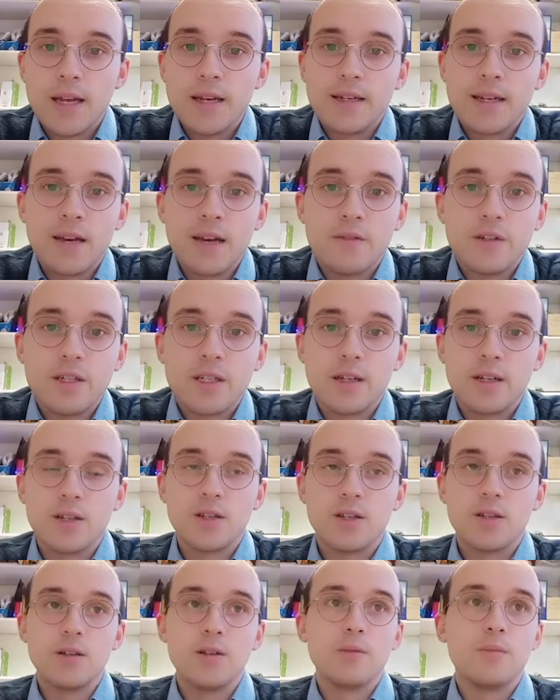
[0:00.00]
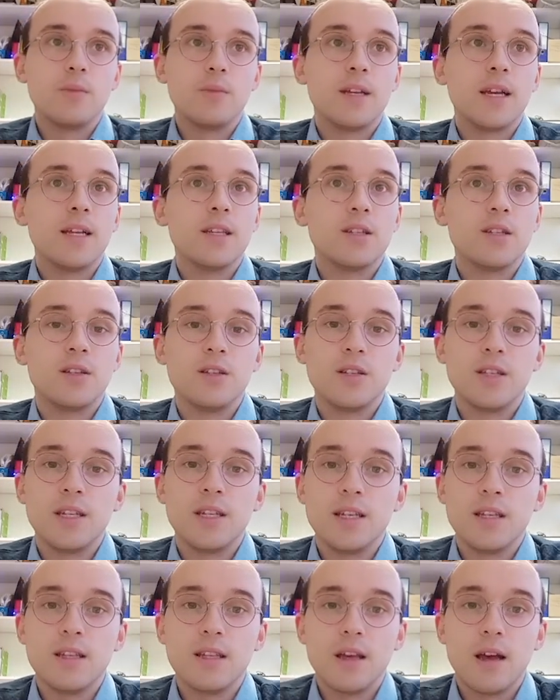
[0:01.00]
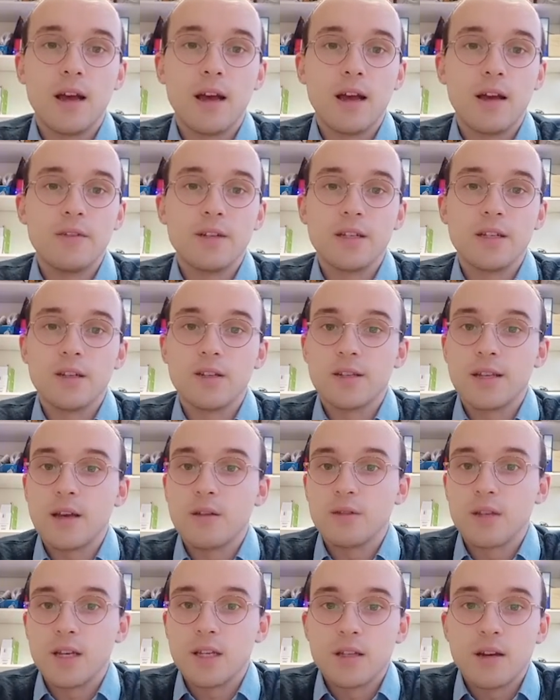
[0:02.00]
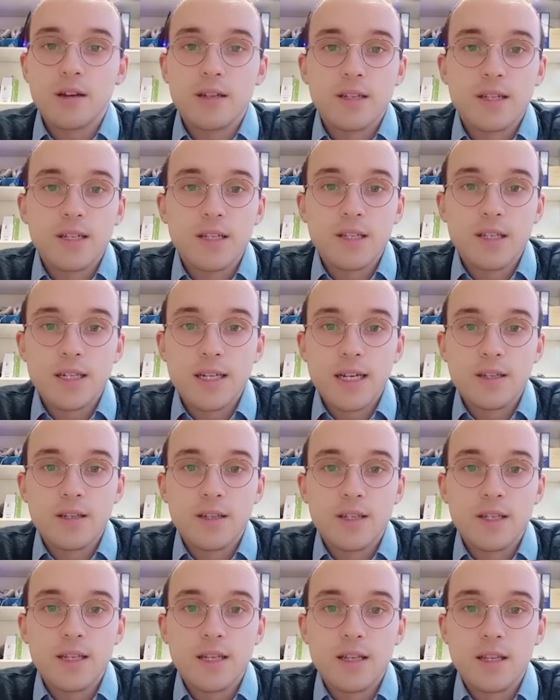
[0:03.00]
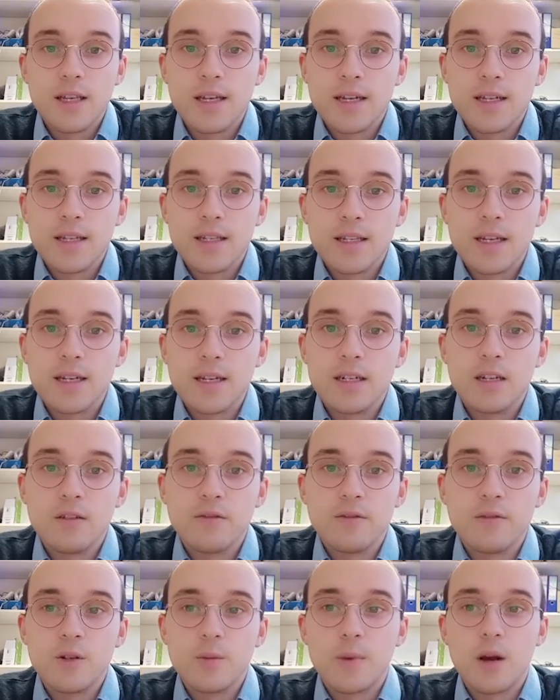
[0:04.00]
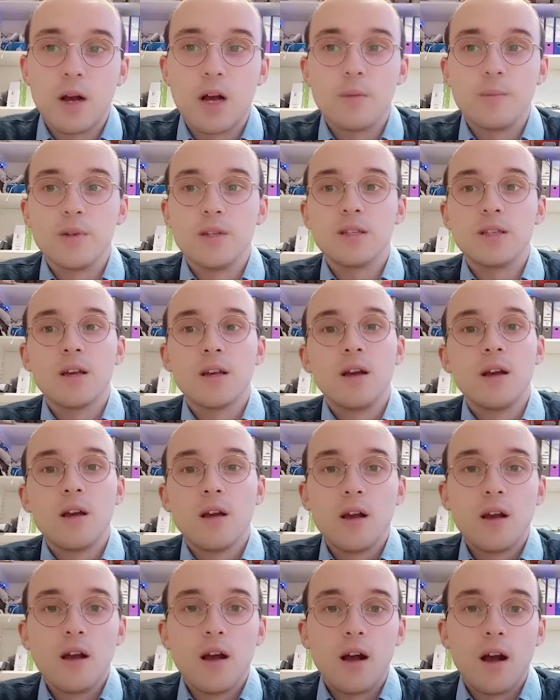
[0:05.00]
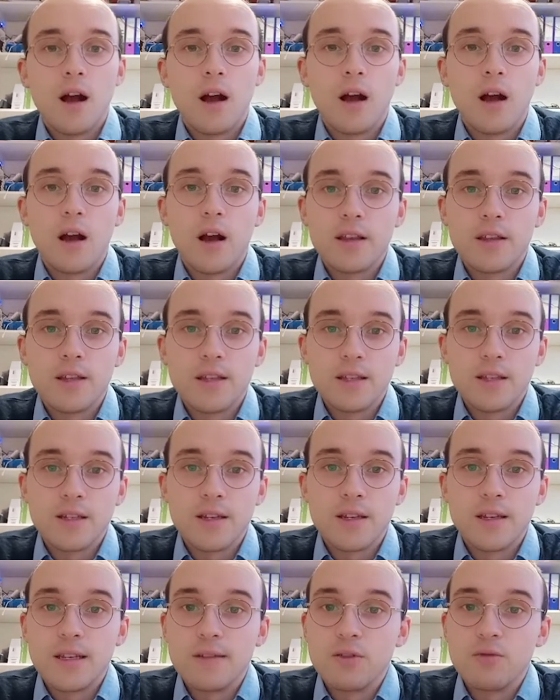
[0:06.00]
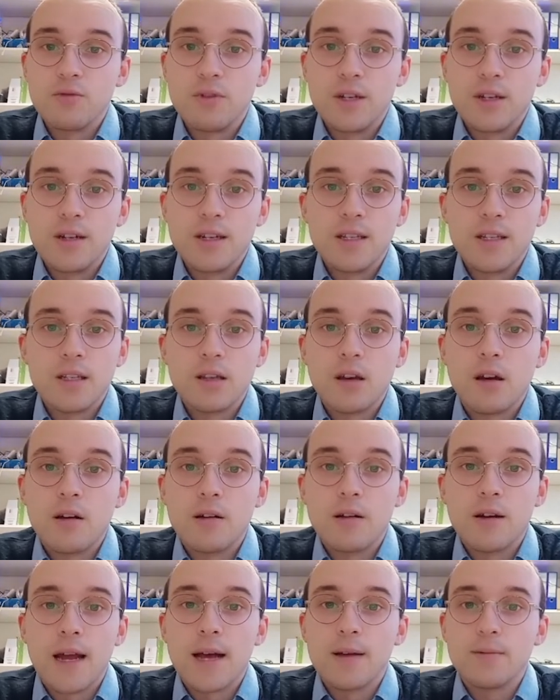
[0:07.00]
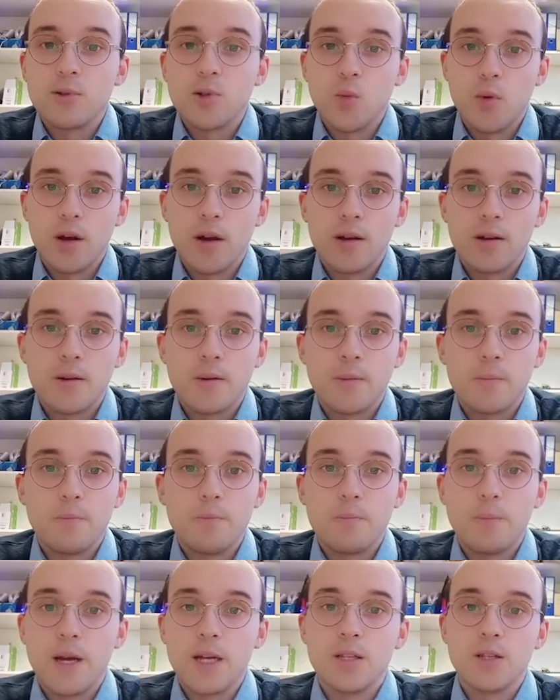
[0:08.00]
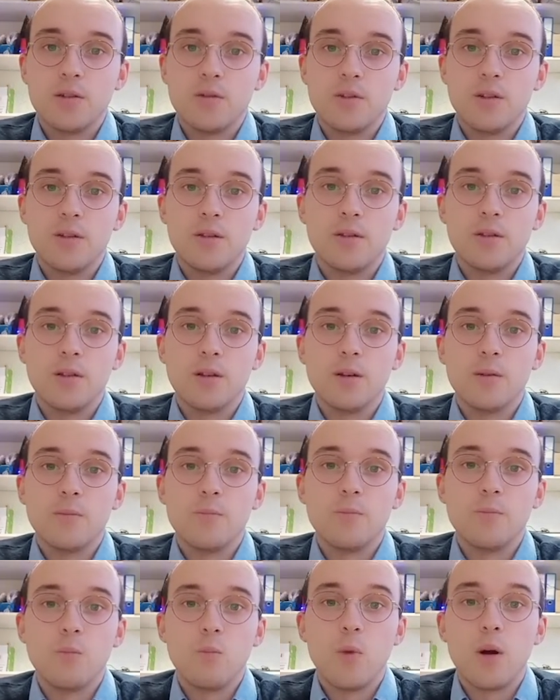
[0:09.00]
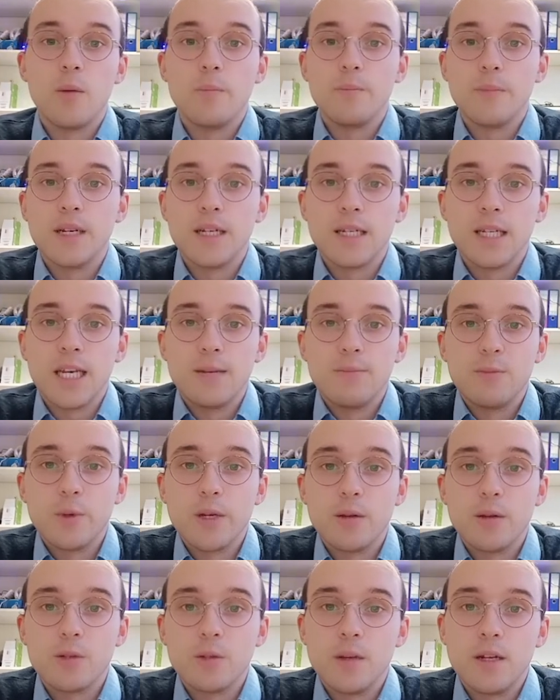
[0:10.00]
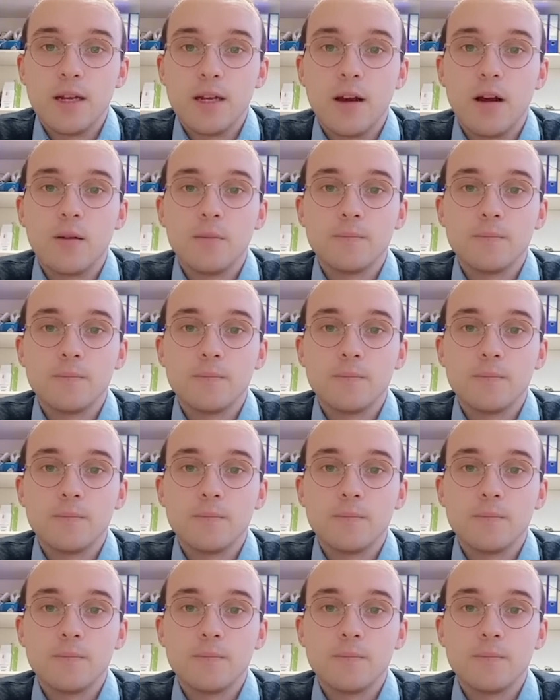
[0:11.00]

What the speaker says: having us healthcare scientists that get to see things in different departments, I think this can give us really good insight on how to work better as the one big team that we ultimately are.